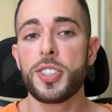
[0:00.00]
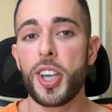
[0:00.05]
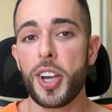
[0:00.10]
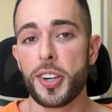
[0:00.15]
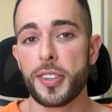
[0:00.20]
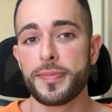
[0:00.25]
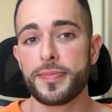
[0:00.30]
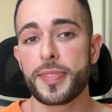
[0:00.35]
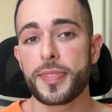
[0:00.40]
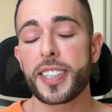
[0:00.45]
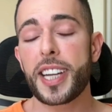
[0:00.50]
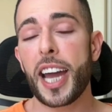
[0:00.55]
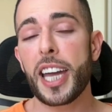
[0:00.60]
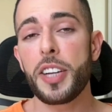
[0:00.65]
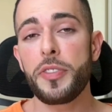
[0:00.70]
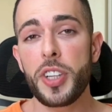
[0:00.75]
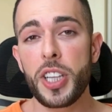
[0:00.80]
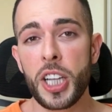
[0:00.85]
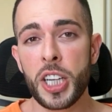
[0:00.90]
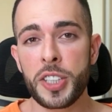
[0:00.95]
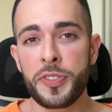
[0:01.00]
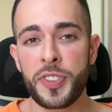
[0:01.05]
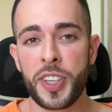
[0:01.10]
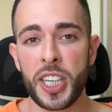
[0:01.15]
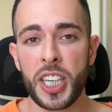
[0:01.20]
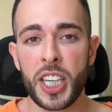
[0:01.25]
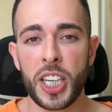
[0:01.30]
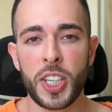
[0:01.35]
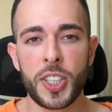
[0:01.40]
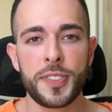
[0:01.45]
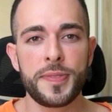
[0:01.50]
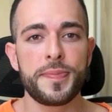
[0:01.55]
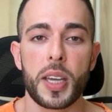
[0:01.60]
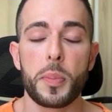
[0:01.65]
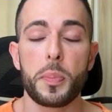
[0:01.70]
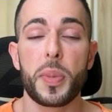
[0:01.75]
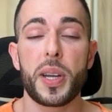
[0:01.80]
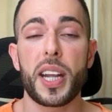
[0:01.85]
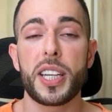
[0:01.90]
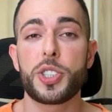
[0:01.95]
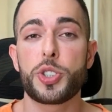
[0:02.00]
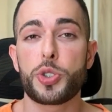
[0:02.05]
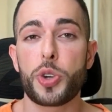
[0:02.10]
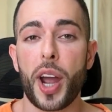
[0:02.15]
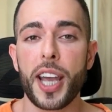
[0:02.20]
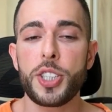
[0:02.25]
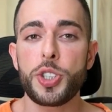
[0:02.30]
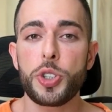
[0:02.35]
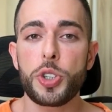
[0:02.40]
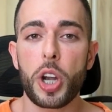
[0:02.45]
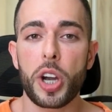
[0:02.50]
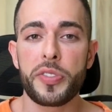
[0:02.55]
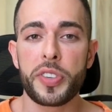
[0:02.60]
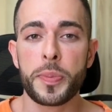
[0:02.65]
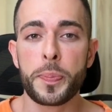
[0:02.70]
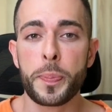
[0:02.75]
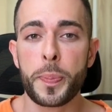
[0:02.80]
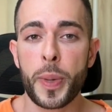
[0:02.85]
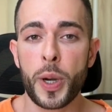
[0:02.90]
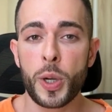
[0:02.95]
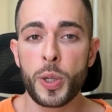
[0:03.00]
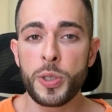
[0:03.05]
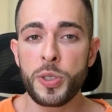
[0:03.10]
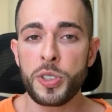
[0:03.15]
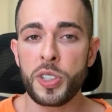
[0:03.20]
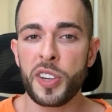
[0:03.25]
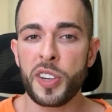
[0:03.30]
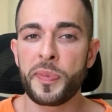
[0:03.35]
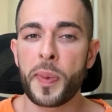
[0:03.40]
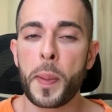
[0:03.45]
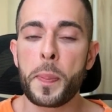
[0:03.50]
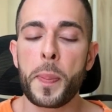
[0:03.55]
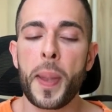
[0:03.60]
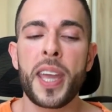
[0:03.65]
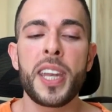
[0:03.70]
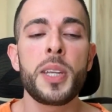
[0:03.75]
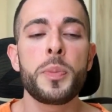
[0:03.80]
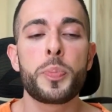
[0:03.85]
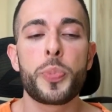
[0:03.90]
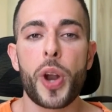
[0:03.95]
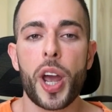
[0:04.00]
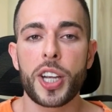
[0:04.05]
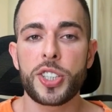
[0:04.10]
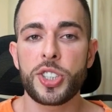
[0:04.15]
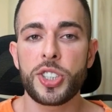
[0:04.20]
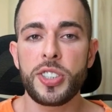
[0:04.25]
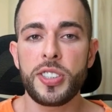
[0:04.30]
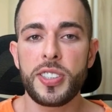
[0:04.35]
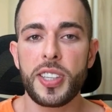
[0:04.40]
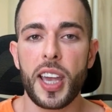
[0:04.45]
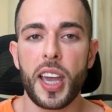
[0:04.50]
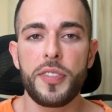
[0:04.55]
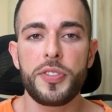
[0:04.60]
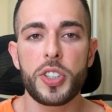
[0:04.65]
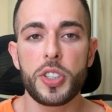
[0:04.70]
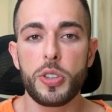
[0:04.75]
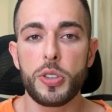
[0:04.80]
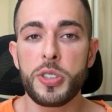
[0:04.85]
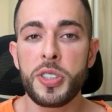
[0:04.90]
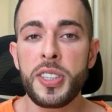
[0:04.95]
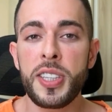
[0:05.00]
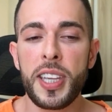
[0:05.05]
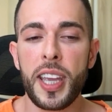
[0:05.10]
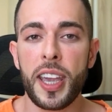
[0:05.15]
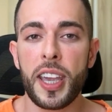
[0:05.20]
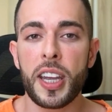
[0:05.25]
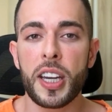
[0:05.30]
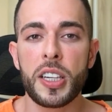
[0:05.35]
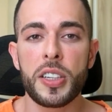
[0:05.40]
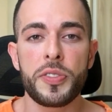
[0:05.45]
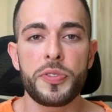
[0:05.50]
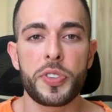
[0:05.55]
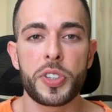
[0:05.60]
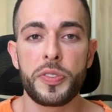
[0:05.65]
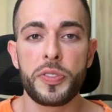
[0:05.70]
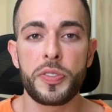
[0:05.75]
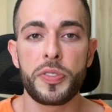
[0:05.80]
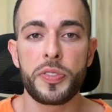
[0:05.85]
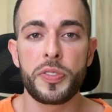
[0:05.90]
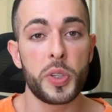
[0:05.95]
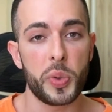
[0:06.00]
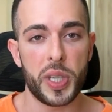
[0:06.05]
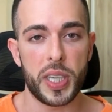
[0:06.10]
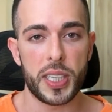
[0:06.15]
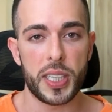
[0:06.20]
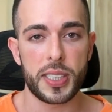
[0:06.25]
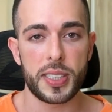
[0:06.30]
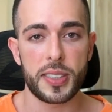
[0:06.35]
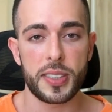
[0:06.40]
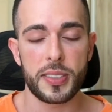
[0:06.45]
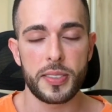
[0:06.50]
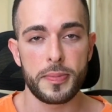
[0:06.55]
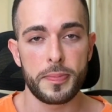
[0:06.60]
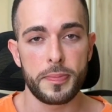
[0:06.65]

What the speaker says: So, kind of a long video, but I tried to cover most of my main impressions after using the Air for a few weeks.